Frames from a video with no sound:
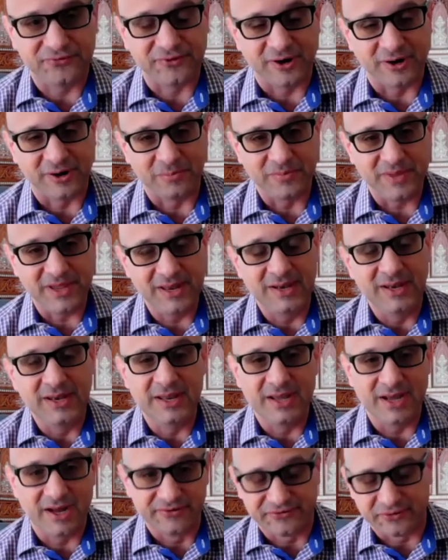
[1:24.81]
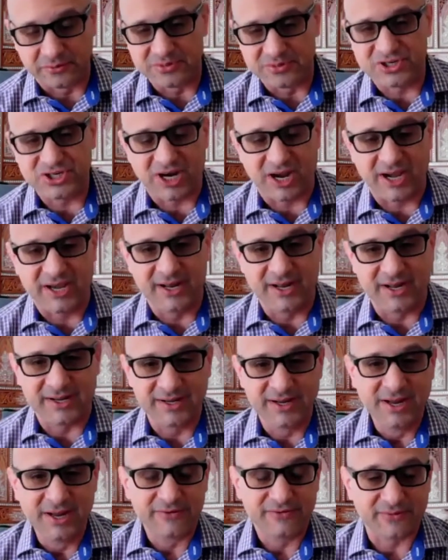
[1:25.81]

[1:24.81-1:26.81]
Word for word: from India, from China,